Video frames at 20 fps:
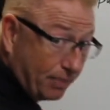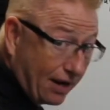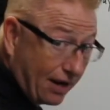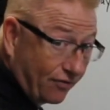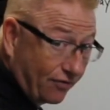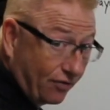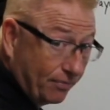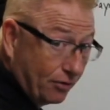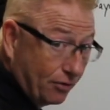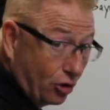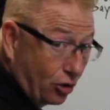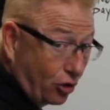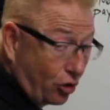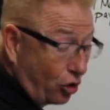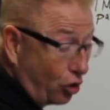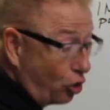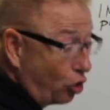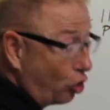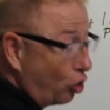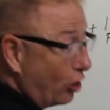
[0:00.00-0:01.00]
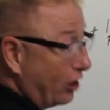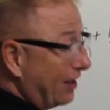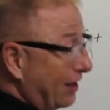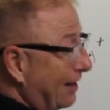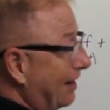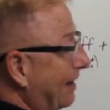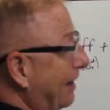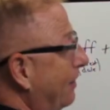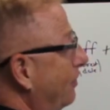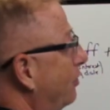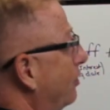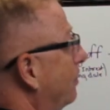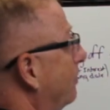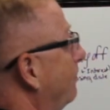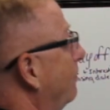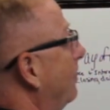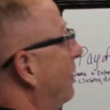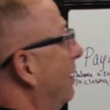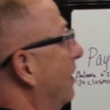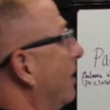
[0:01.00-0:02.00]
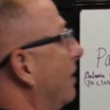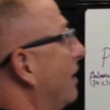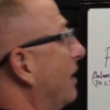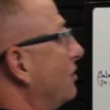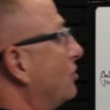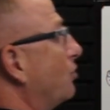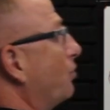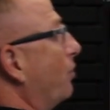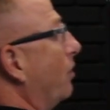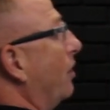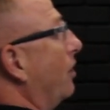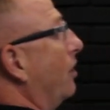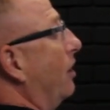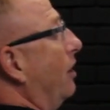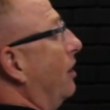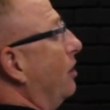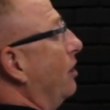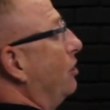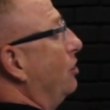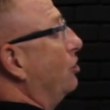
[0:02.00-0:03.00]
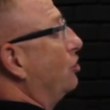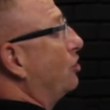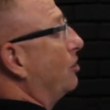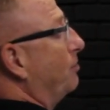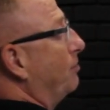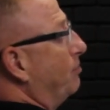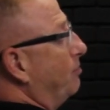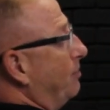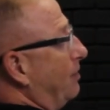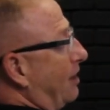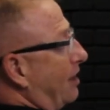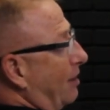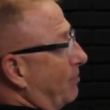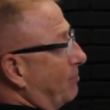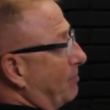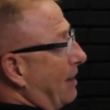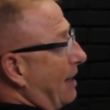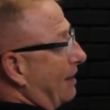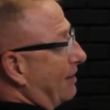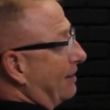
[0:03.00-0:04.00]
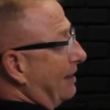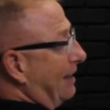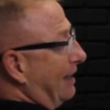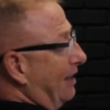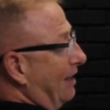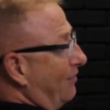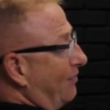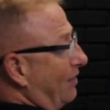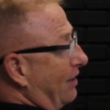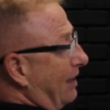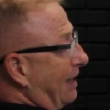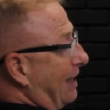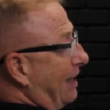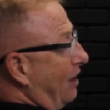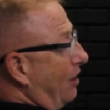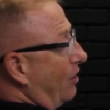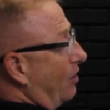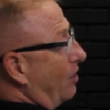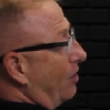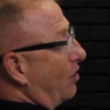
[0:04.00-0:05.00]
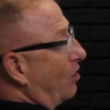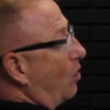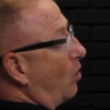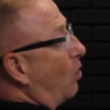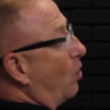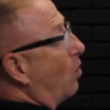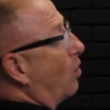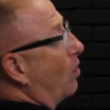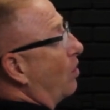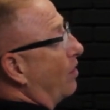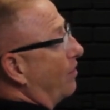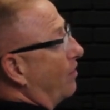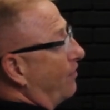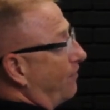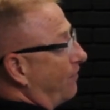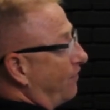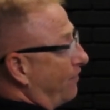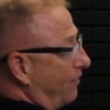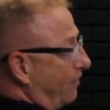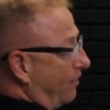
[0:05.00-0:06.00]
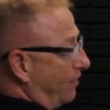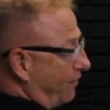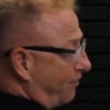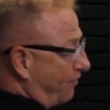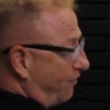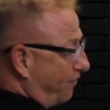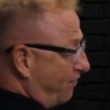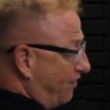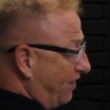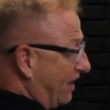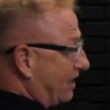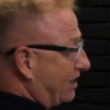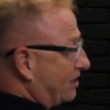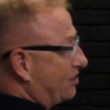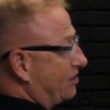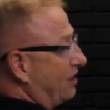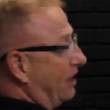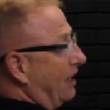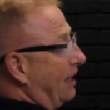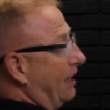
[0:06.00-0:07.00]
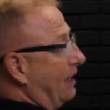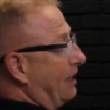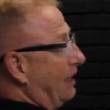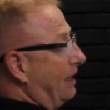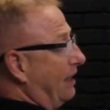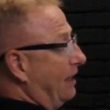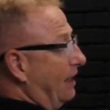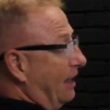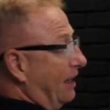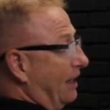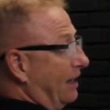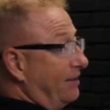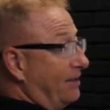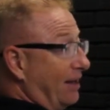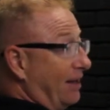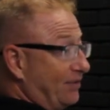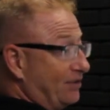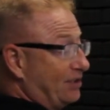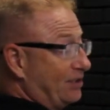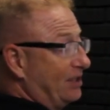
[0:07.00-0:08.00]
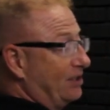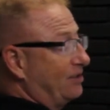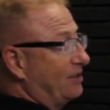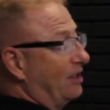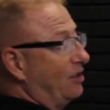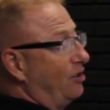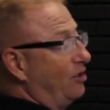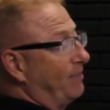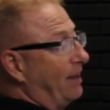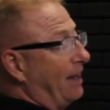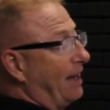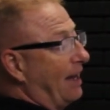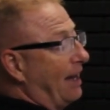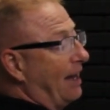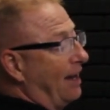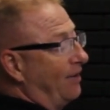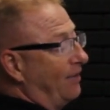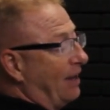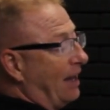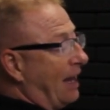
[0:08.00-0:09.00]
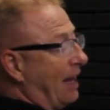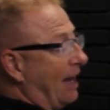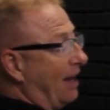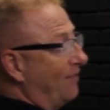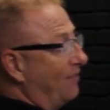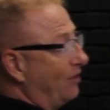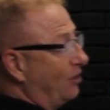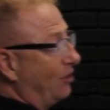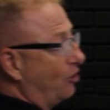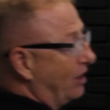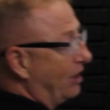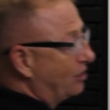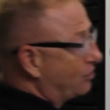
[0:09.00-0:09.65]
back from your current lender, that's where you should come back to even here, or fix any deficits that you may have in your